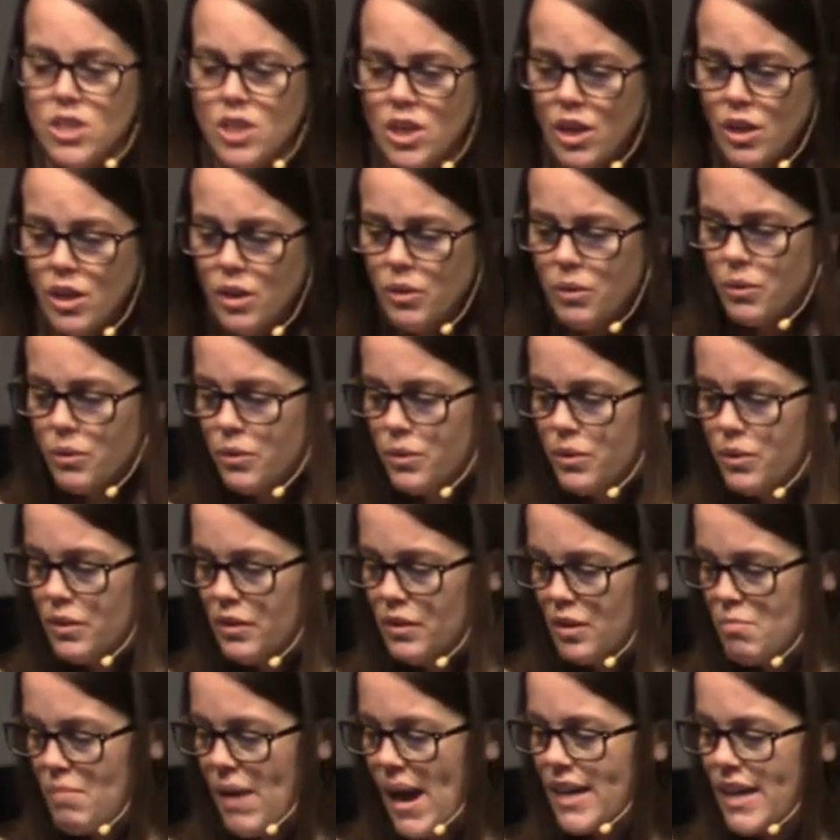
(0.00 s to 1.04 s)
To
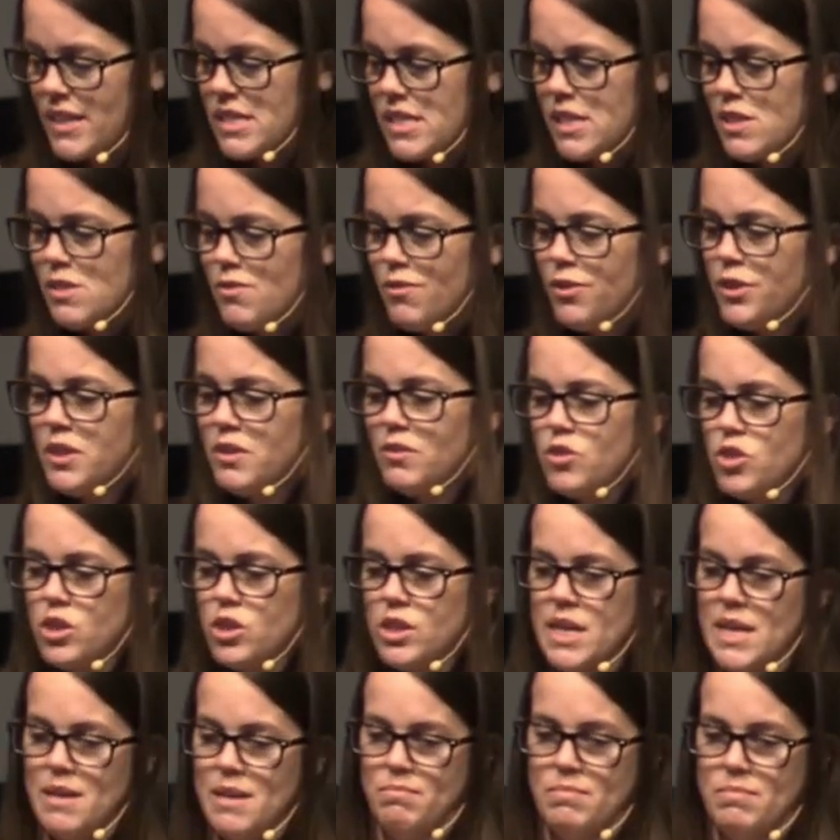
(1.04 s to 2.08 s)
you, the box is full of
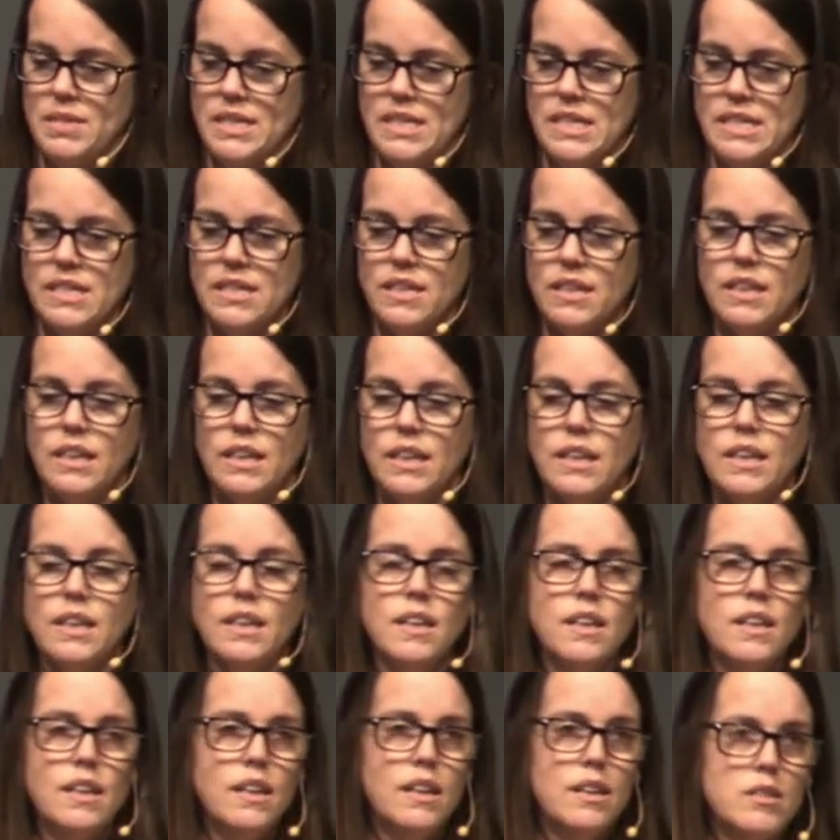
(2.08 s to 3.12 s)
dreams.
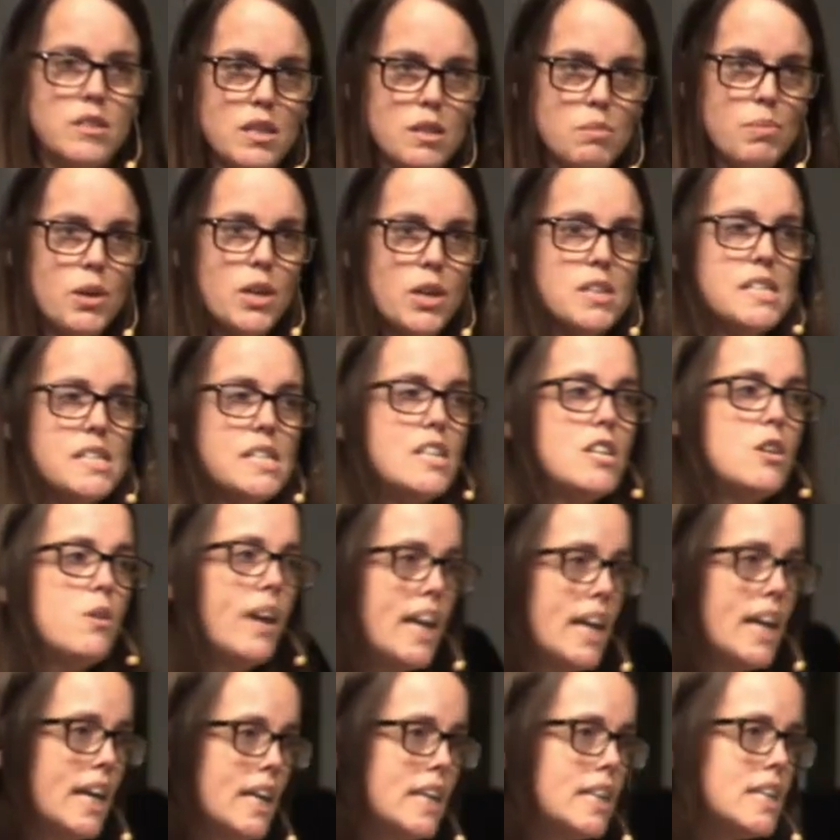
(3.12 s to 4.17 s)
To the person
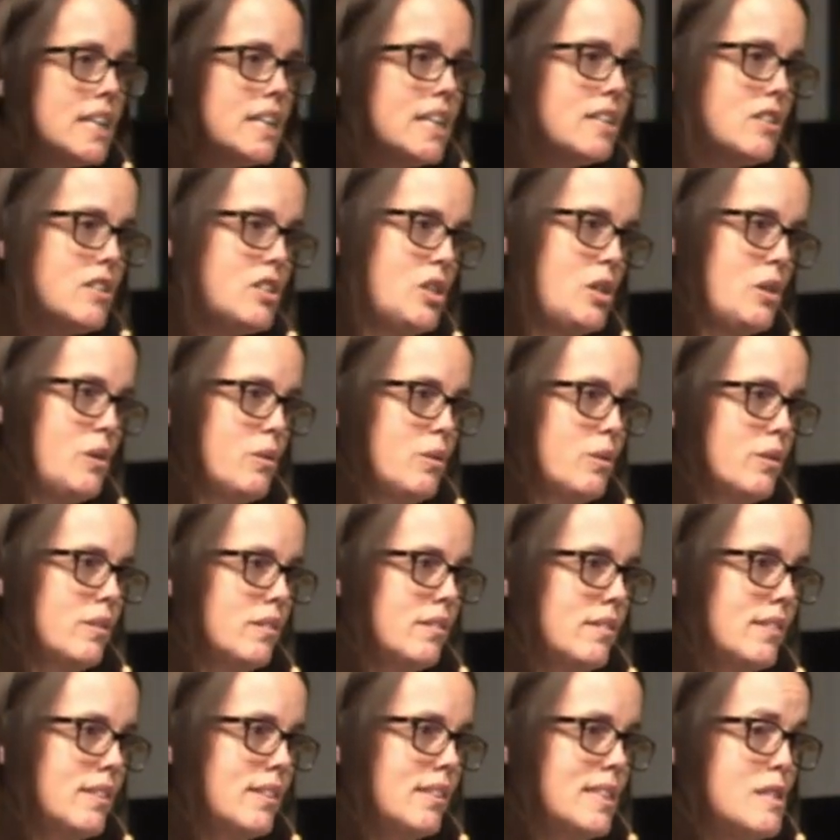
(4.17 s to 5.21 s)
you handed it to,
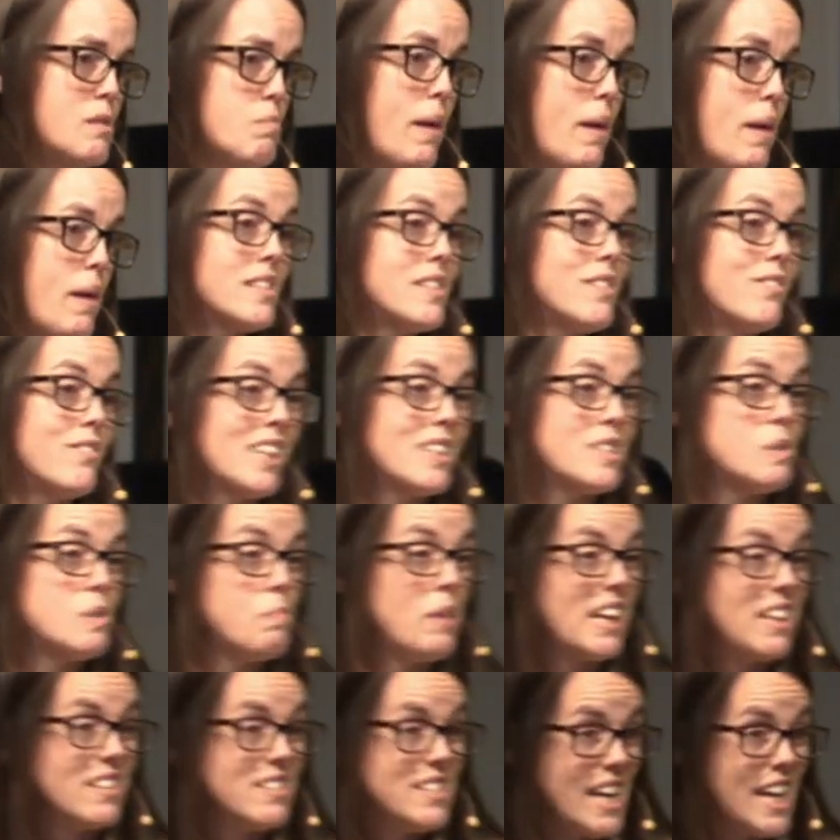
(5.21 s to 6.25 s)
it's a box of
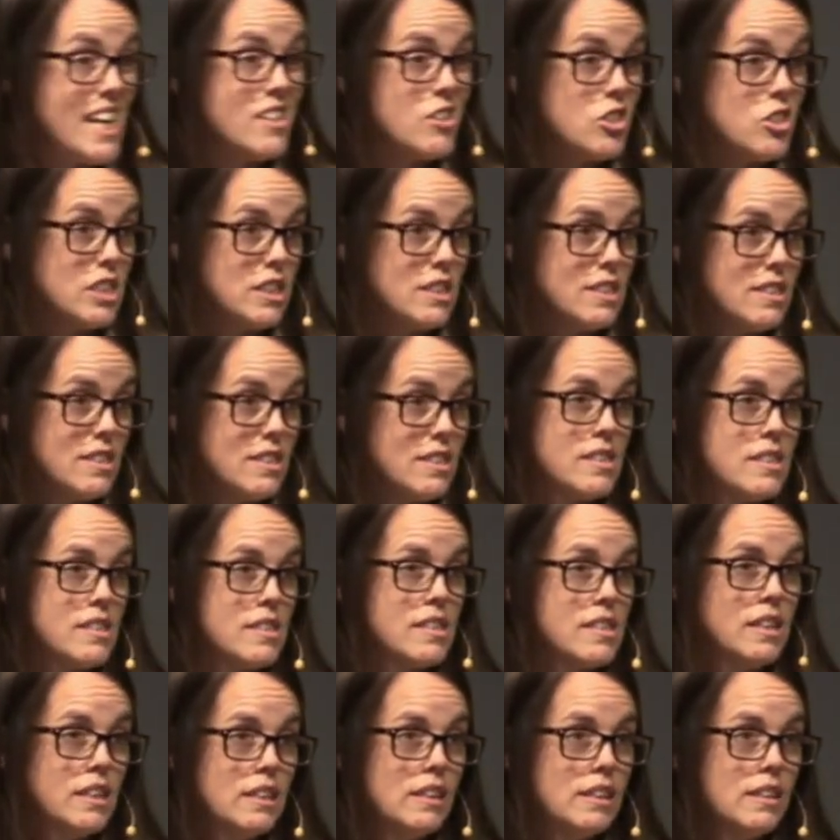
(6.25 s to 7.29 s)
expectations.
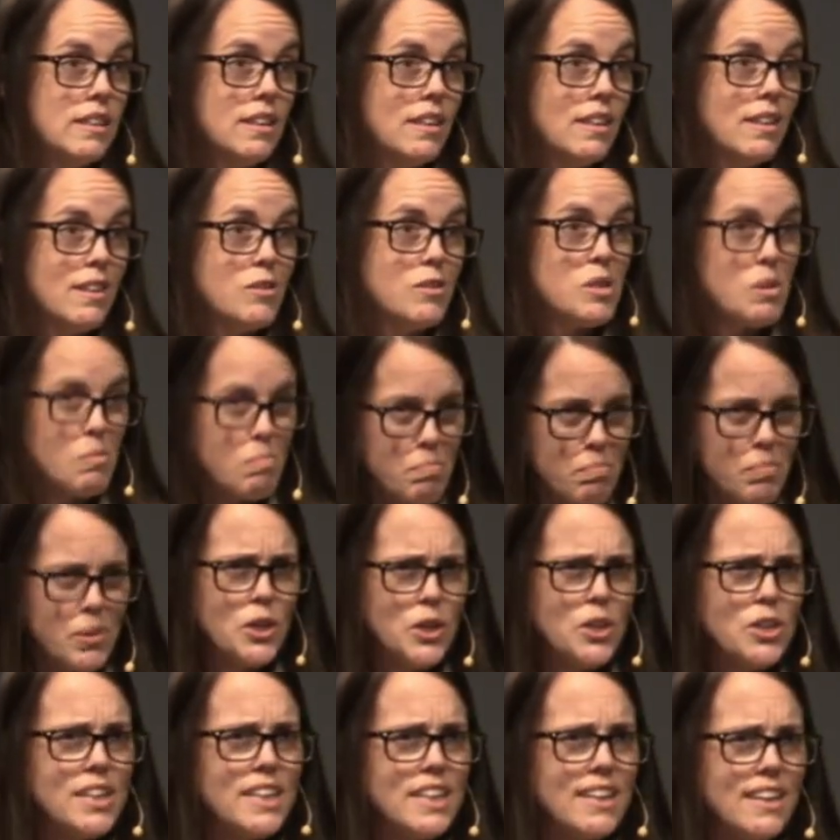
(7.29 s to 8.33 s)
There's a
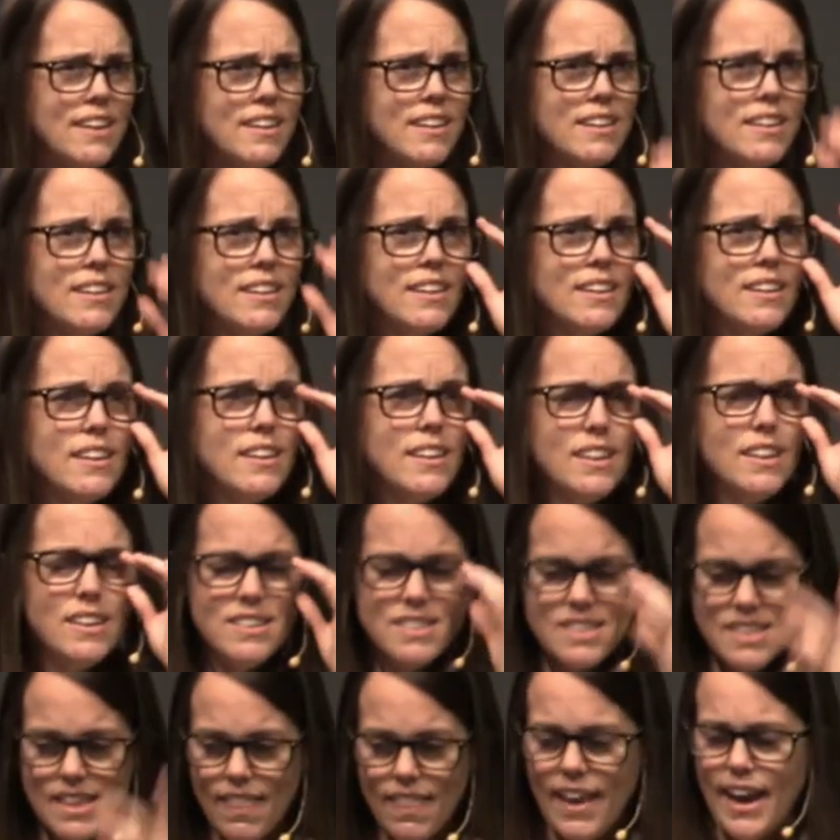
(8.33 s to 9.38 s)
burden
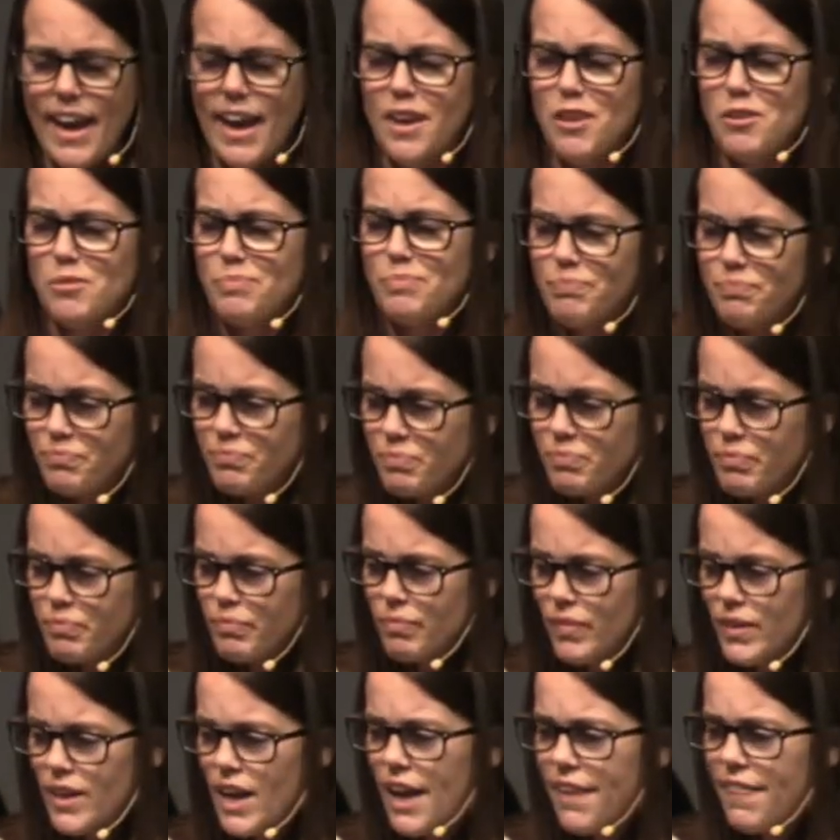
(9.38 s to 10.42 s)
to that.
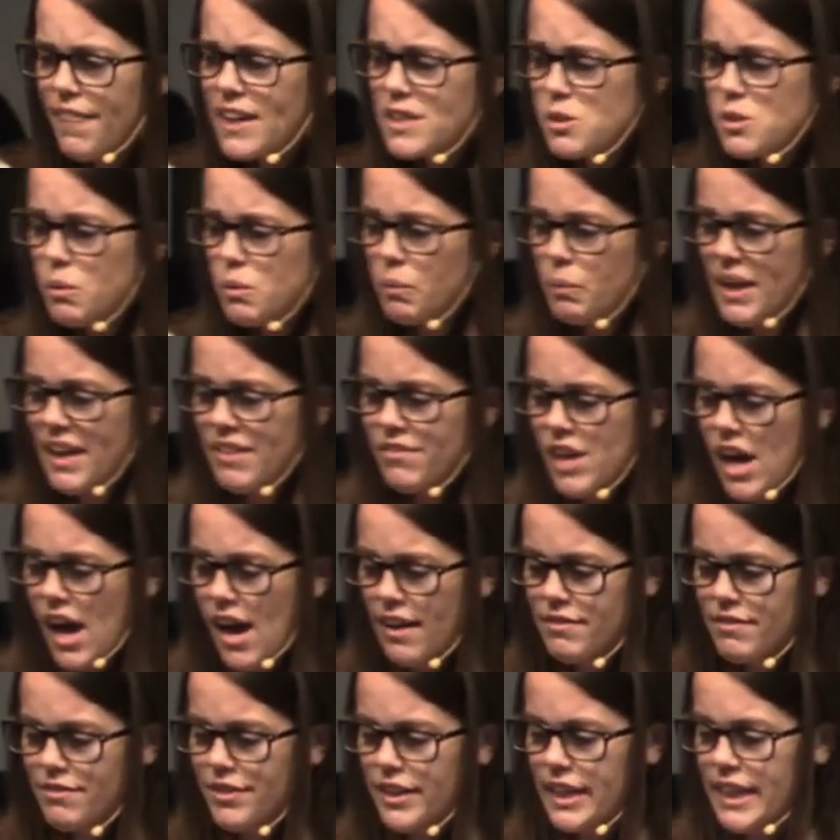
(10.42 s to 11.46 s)
And that's when we have
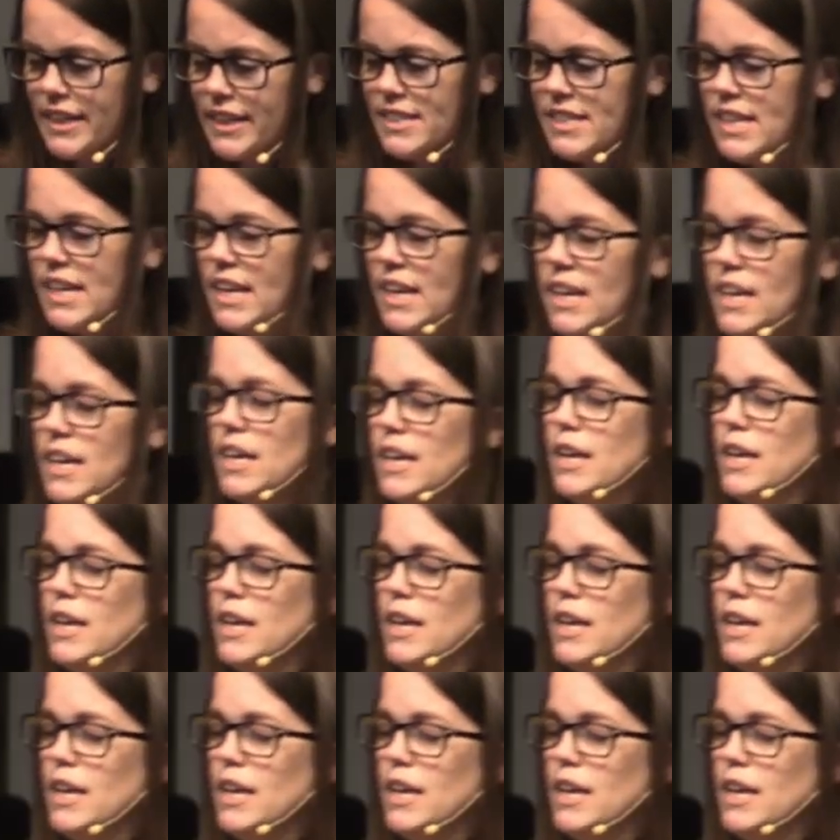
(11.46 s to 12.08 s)
conflict.